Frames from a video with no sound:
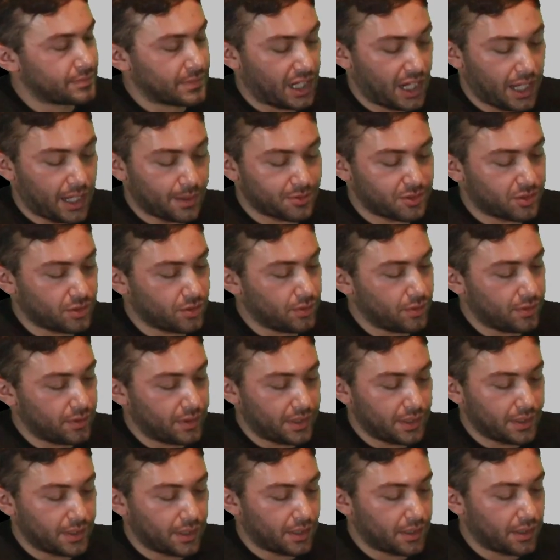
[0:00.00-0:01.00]

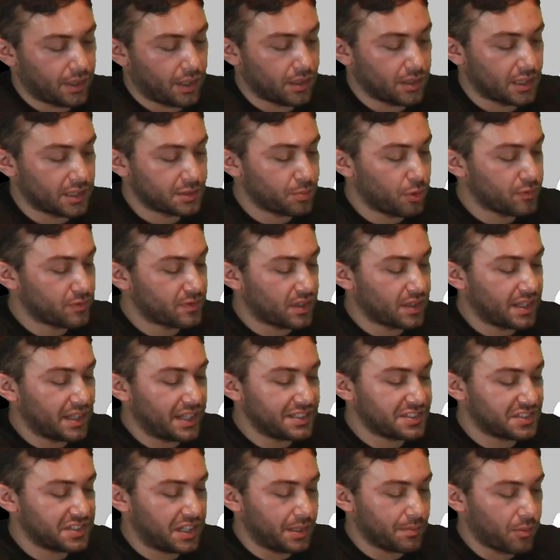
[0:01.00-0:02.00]
Absolutely. And let's move to League
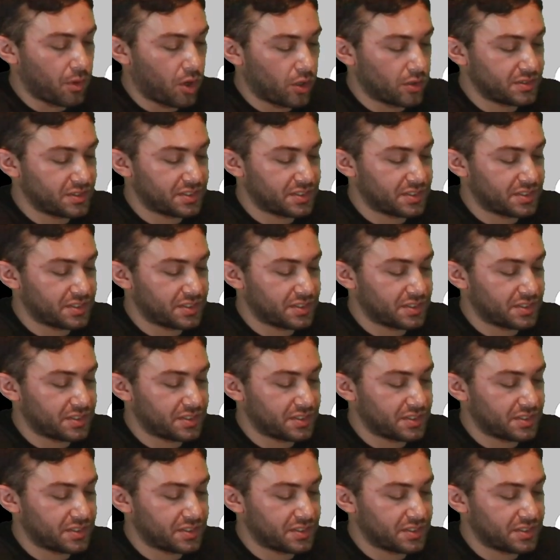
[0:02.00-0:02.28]
C, Mars,